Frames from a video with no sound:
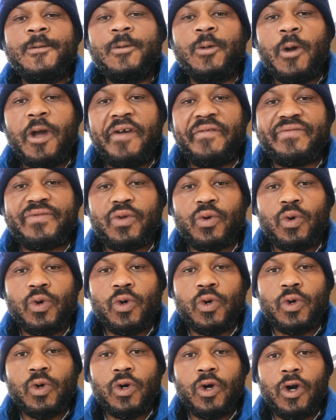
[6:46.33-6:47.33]
you have
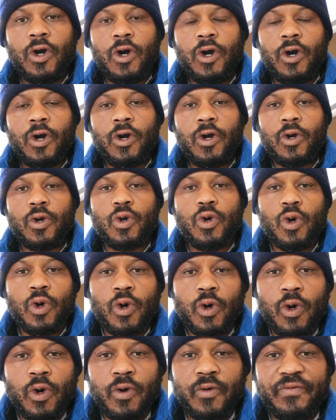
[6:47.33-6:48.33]
to uh,
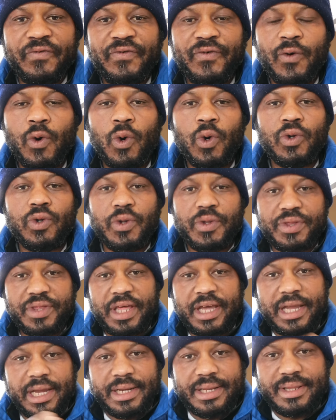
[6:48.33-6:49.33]
go for the
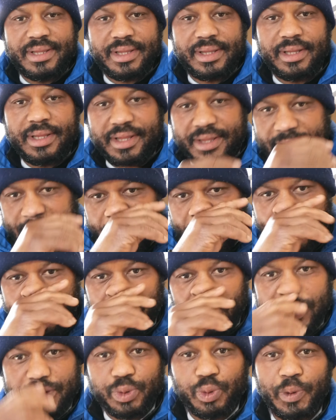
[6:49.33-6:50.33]
second
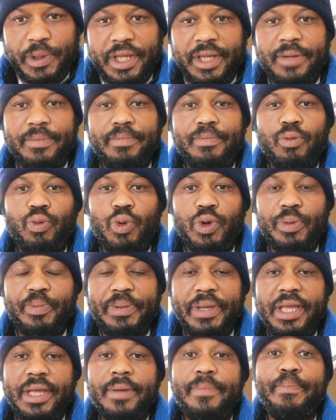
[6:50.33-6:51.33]
step, which we will
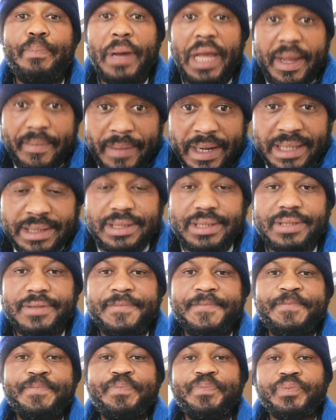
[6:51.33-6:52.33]
be
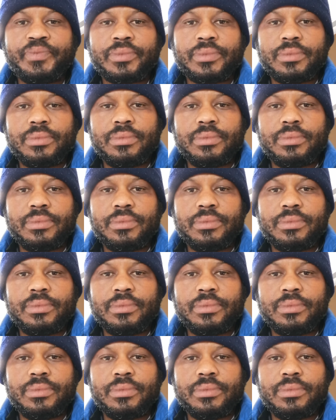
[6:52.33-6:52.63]
payment.